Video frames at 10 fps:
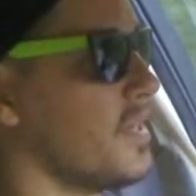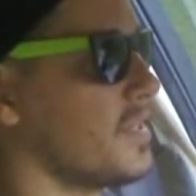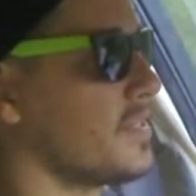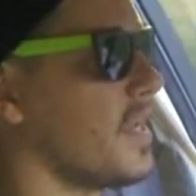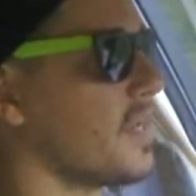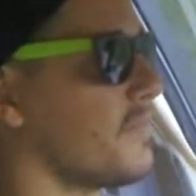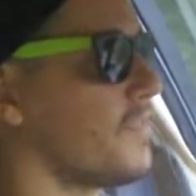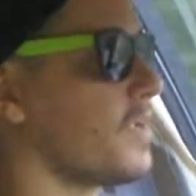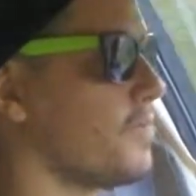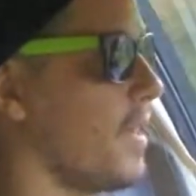In the sake of
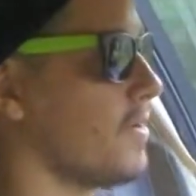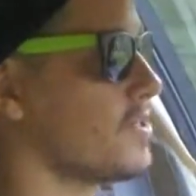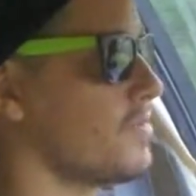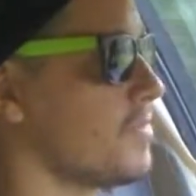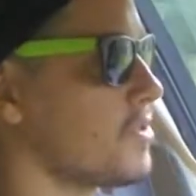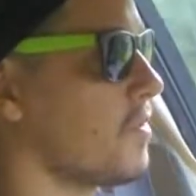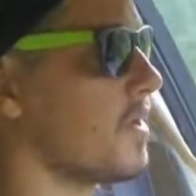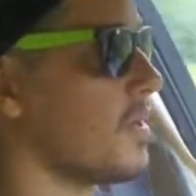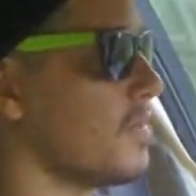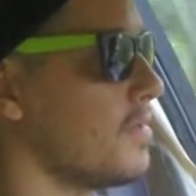the comparison
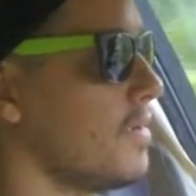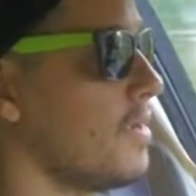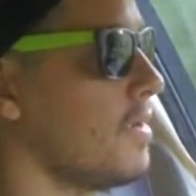between